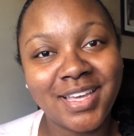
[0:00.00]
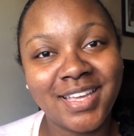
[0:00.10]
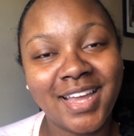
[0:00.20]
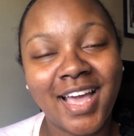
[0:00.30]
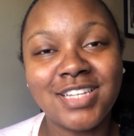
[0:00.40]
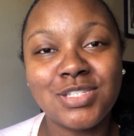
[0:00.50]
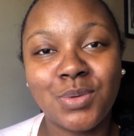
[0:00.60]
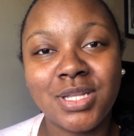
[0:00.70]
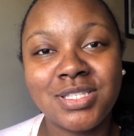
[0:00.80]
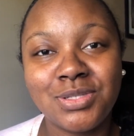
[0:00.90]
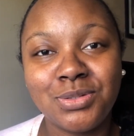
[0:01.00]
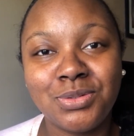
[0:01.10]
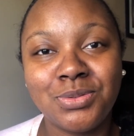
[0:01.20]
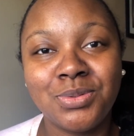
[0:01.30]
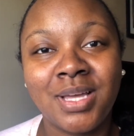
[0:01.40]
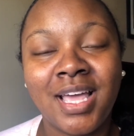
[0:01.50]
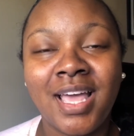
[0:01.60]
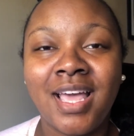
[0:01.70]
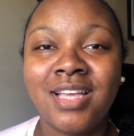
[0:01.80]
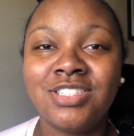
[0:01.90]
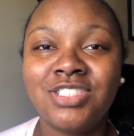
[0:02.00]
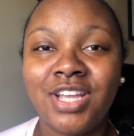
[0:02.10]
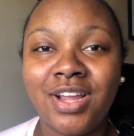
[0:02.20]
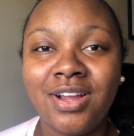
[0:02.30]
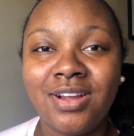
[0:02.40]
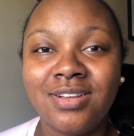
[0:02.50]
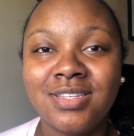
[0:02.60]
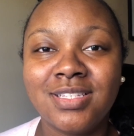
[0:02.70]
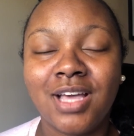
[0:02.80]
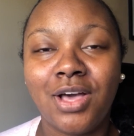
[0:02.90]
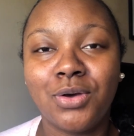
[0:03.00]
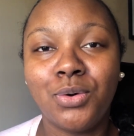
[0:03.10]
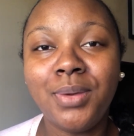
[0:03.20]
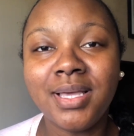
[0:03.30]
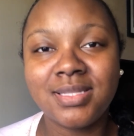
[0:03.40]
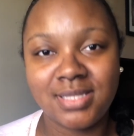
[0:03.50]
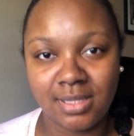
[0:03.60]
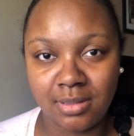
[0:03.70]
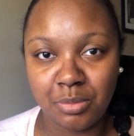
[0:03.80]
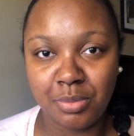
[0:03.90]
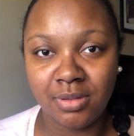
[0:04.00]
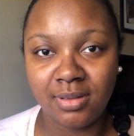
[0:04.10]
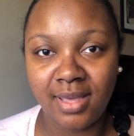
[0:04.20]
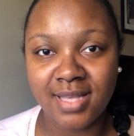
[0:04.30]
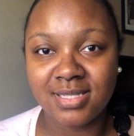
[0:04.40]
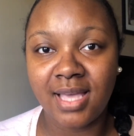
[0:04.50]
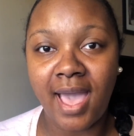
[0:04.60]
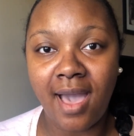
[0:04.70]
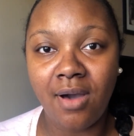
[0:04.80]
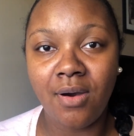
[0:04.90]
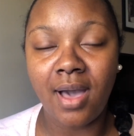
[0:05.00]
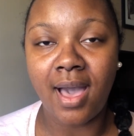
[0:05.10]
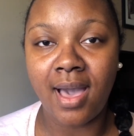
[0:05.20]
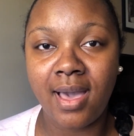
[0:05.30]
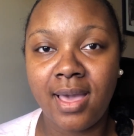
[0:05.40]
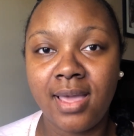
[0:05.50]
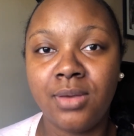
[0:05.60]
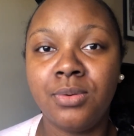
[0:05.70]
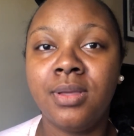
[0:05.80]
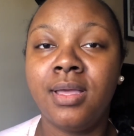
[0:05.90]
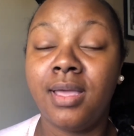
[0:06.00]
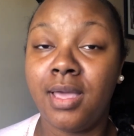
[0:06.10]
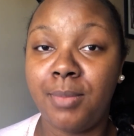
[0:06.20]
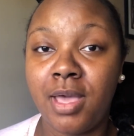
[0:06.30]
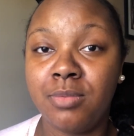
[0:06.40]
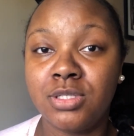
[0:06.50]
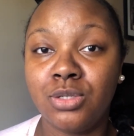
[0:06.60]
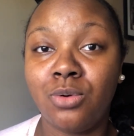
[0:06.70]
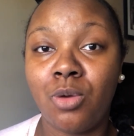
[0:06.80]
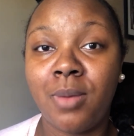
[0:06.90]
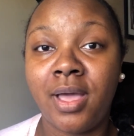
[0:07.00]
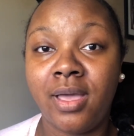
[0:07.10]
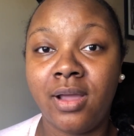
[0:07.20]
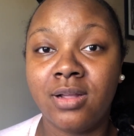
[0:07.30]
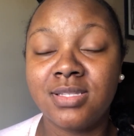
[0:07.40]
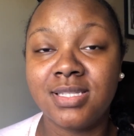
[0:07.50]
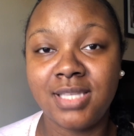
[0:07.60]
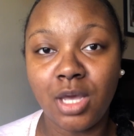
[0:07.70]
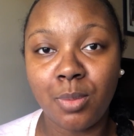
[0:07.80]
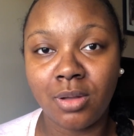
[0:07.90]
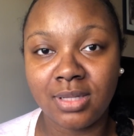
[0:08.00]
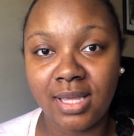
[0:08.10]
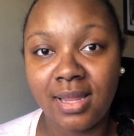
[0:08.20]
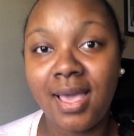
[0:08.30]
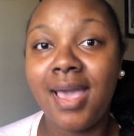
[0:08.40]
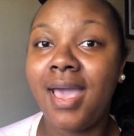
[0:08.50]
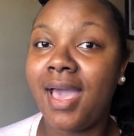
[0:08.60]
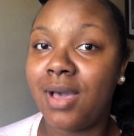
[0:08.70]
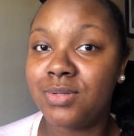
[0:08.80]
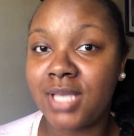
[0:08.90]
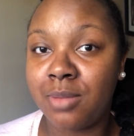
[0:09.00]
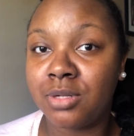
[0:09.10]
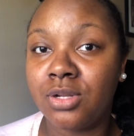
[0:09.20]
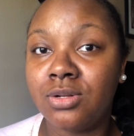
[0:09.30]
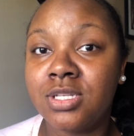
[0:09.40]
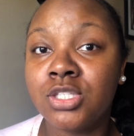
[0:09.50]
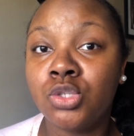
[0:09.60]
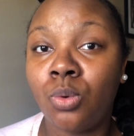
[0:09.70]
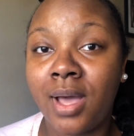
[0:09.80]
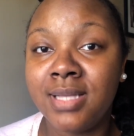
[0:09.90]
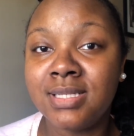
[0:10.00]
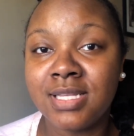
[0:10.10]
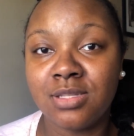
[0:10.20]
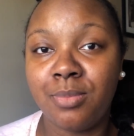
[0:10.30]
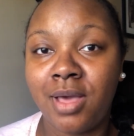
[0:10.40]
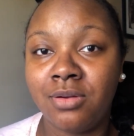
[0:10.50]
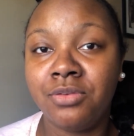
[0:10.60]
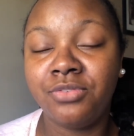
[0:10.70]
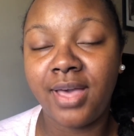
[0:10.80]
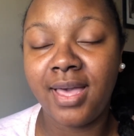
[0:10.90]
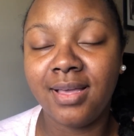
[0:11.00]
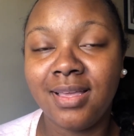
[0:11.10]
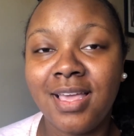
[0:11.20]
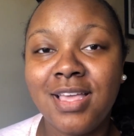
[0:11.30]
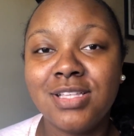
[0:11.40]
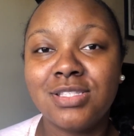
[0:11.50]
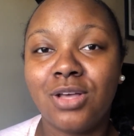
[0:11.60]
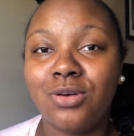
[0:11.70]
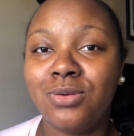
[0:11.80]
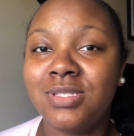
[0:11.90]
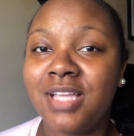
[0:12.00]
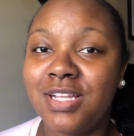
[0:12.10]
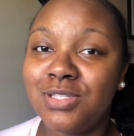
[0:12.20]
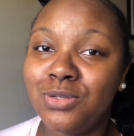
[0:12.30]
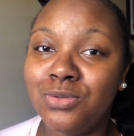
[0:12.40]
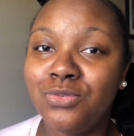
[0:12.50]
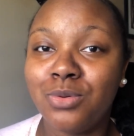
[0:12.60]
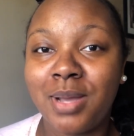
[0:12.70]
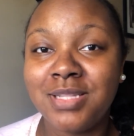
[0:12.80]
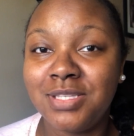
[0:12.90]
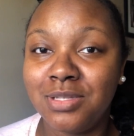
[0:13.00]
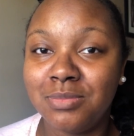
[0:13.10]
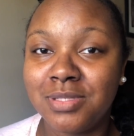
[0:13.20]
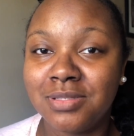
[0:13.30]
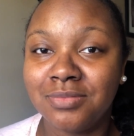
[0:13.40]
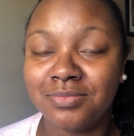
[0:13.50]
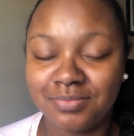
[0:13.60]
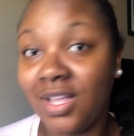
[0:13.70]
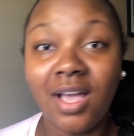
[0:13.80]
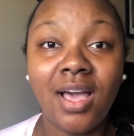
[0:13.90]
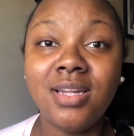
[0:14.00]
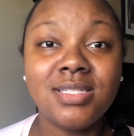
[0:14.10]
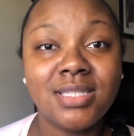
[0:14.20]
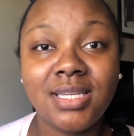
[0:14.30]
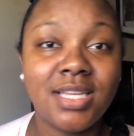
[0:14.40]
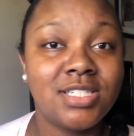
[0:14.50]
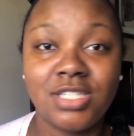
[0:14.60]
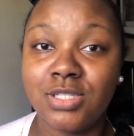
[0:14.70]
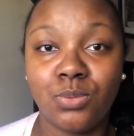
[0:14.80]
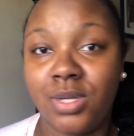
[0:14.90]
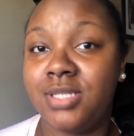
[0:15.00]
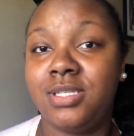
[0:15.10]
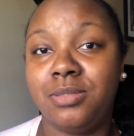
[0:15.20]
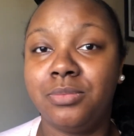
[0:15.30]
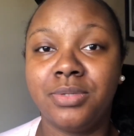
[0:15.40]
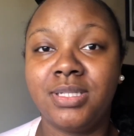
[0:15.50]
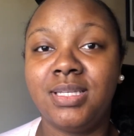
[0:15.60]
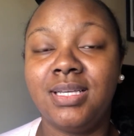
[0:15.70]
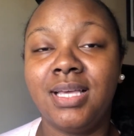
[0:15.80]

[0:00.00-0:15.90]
I just wanted to share a quick tip as to how I am able to grow my hair to tailbone length. I was able to do this twice, as a matter of fact. So stay tuned for my tips. Honestly, it's just one tip, really.